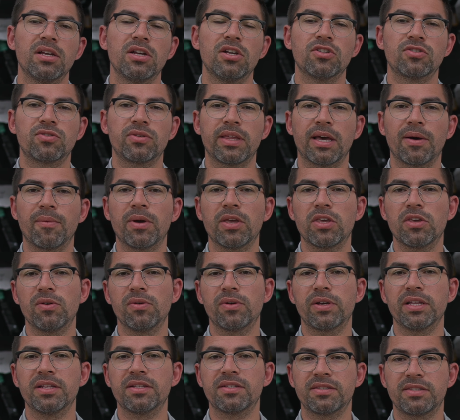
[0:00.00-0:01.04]
so that way you
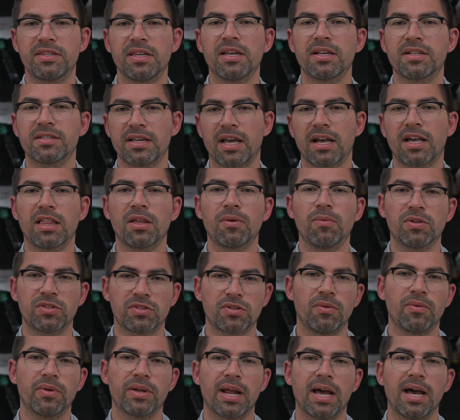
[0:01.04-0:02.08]
can see exactly what's
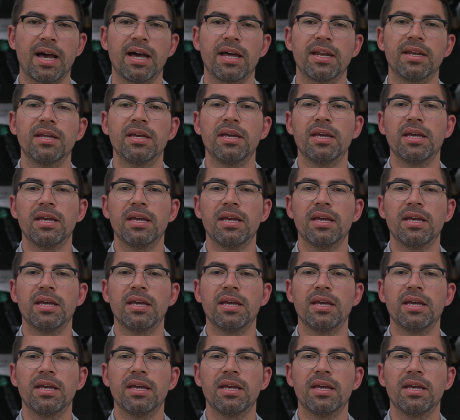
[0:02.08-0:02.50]
going on.